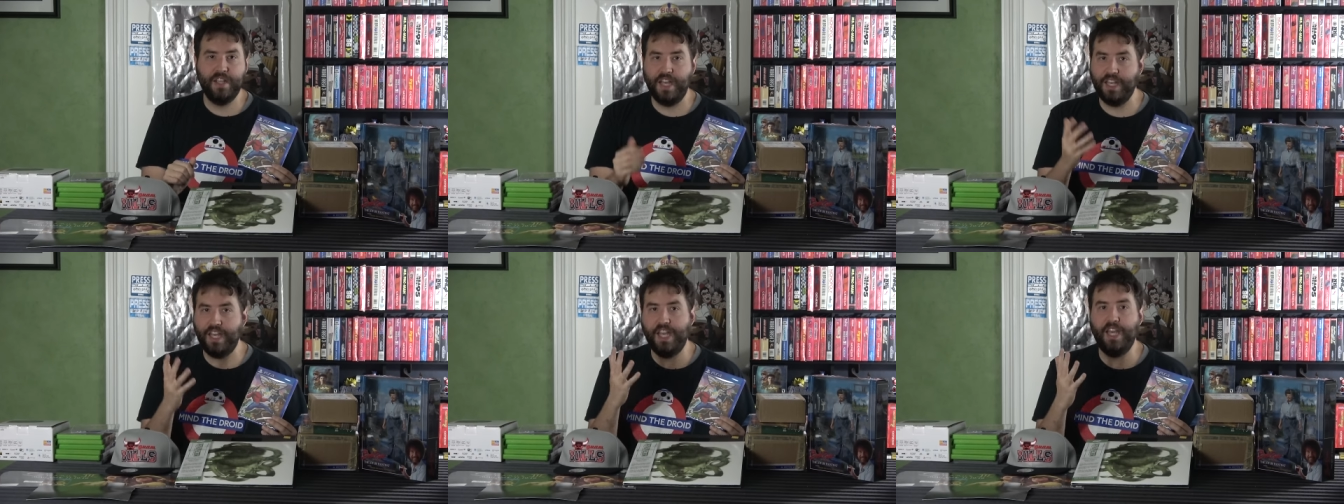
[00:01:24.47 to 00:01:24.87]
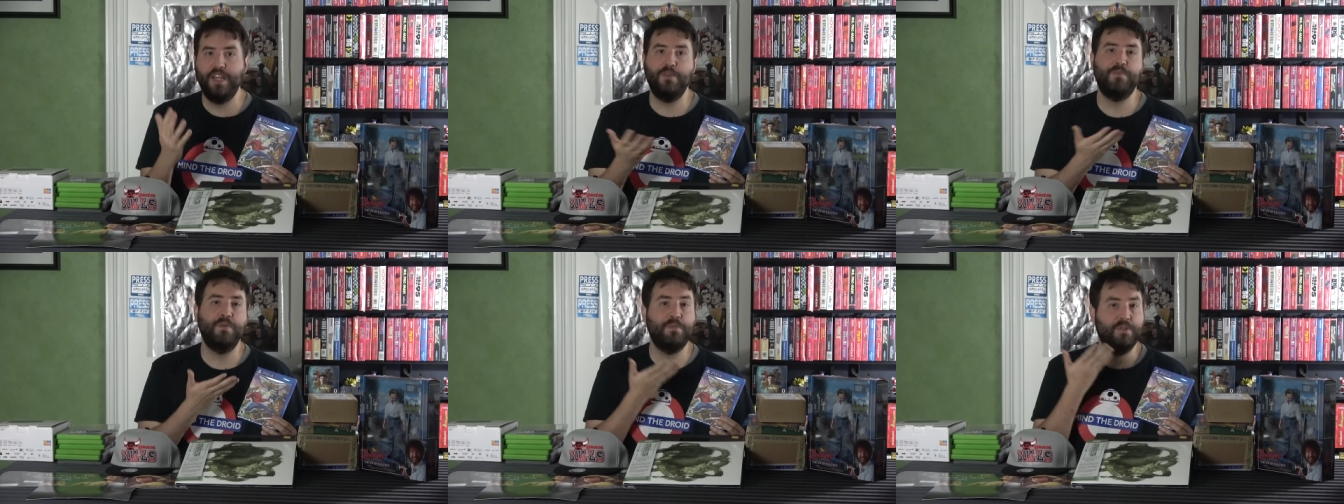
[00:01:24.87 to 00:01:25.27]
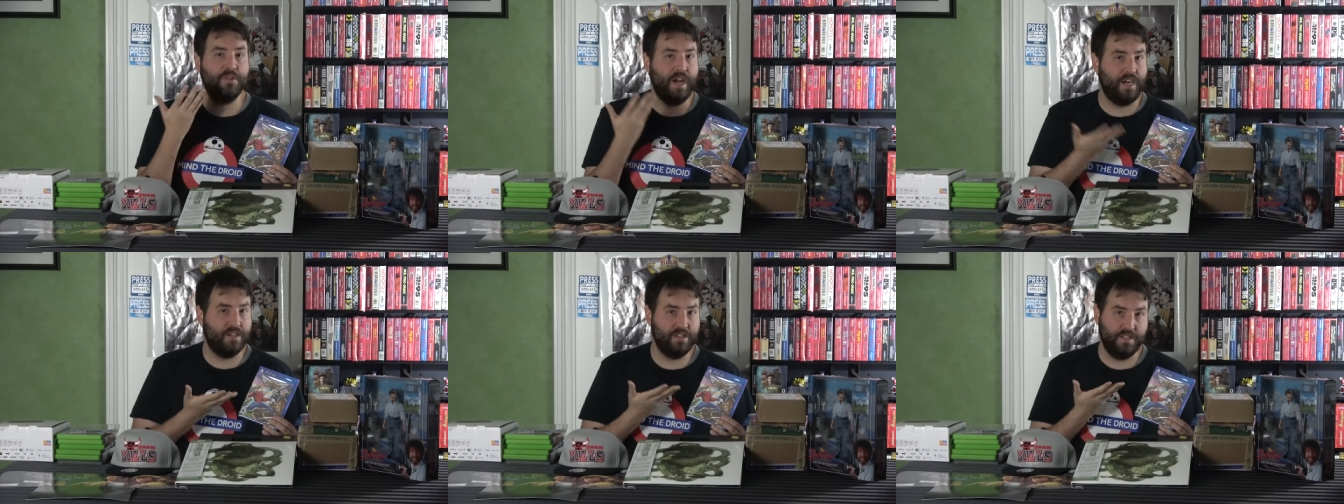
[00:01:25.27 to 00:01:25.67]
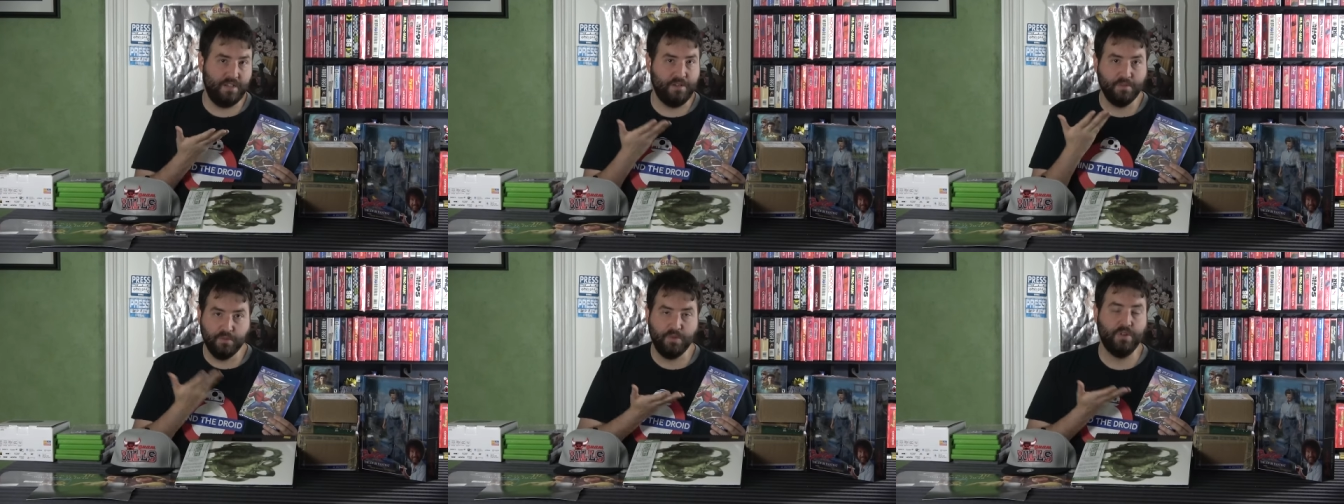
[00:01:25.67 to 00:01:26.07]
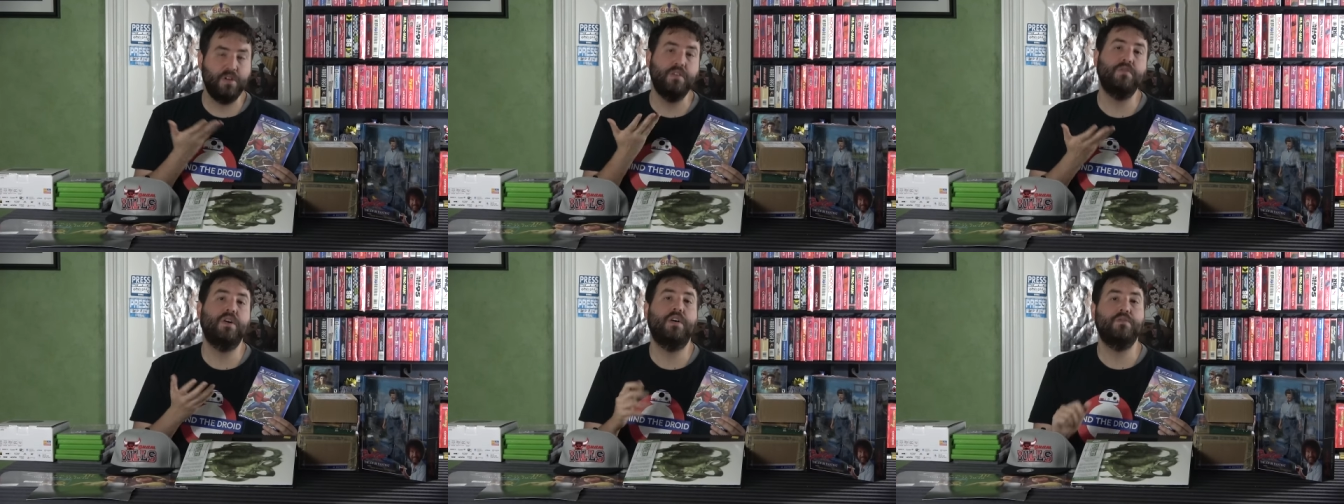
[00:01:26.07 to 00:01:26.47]
aka the people who actually were
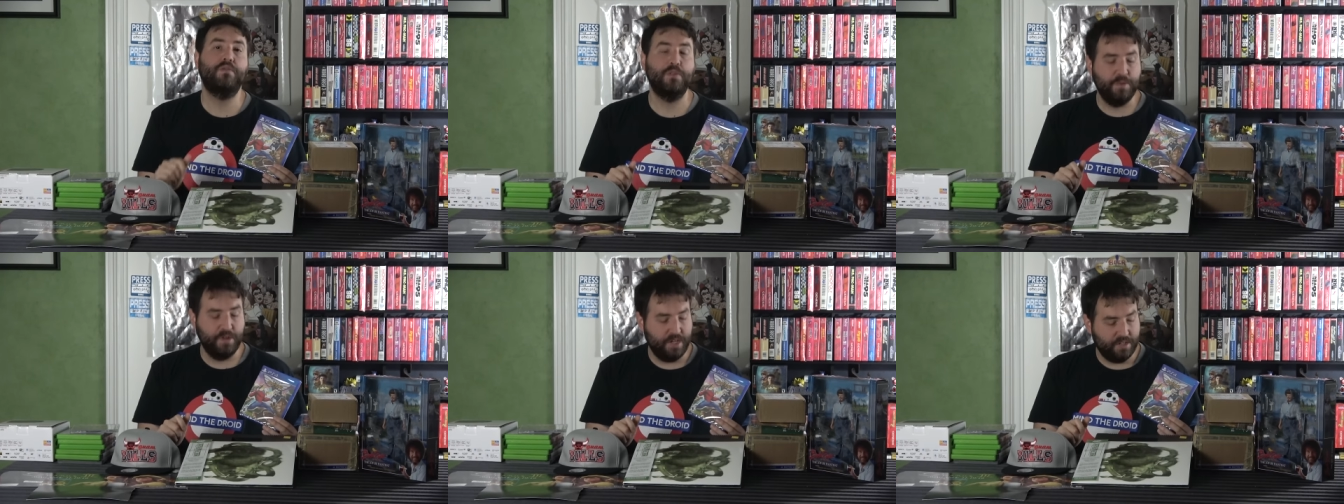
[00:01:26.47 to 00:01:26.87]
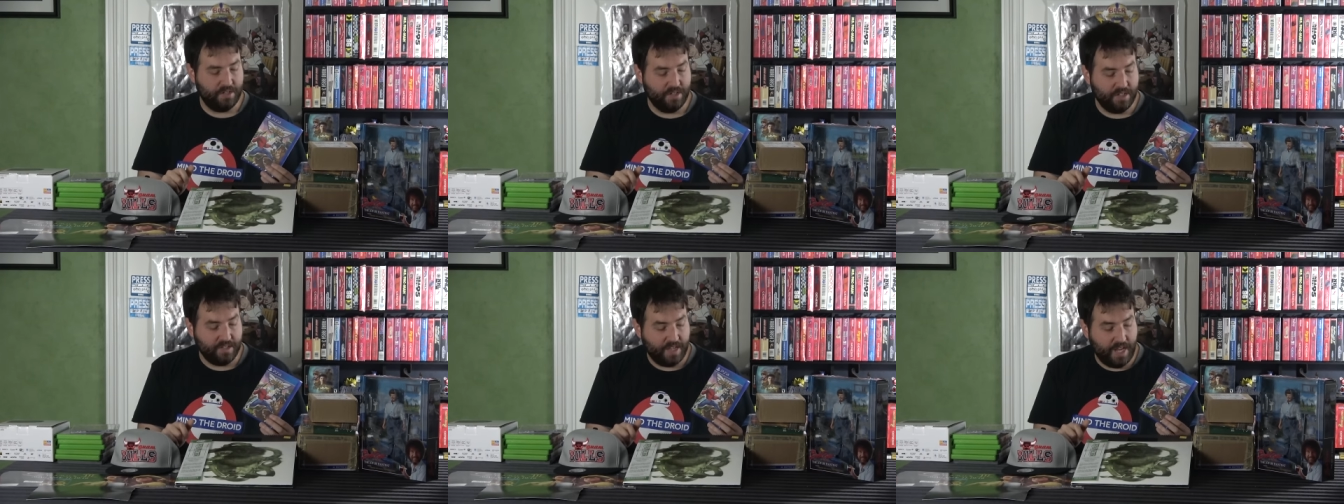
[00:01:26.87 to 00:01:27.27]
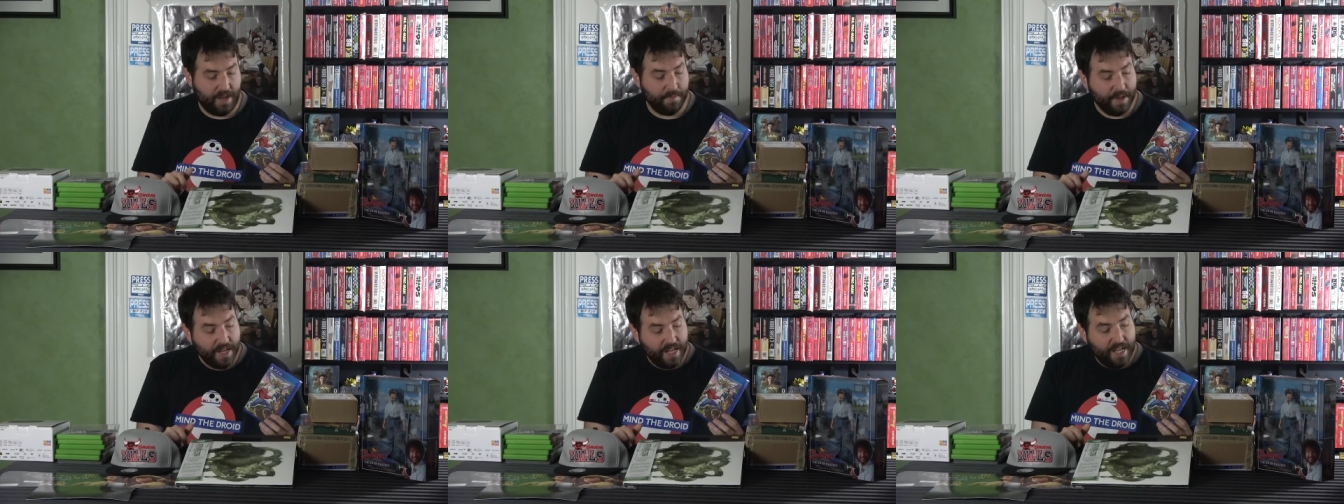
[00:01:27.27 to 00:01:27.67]
involved with the production of this game.